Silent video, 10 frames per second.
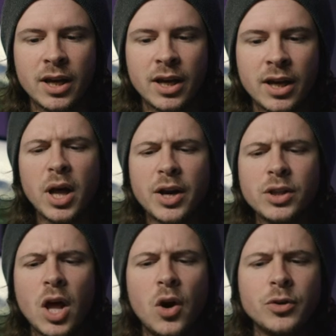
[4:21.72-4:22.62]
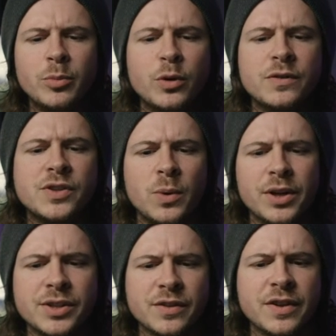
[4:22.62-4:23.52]
Blood alone moves the
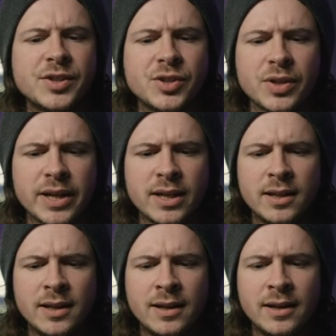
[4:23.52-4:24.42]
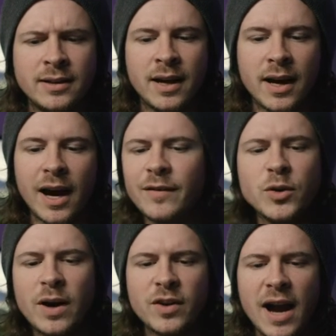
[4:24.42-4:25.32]
wheels of history. Have you
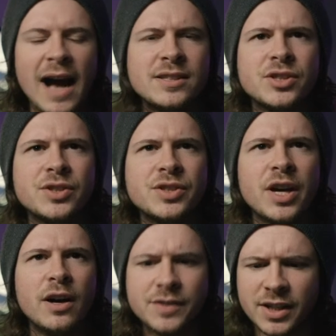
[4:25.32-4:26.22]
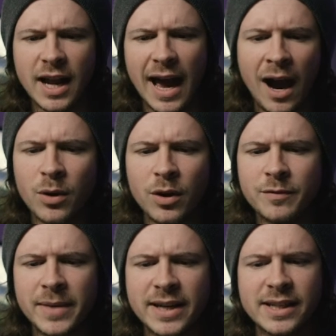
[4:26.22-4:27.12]
ever asked yourselves in an hour of
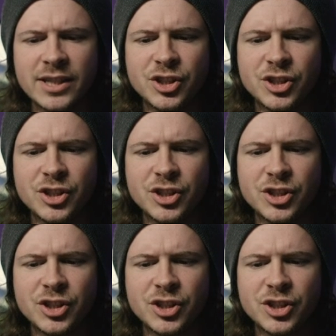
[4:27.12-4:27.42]
meditation?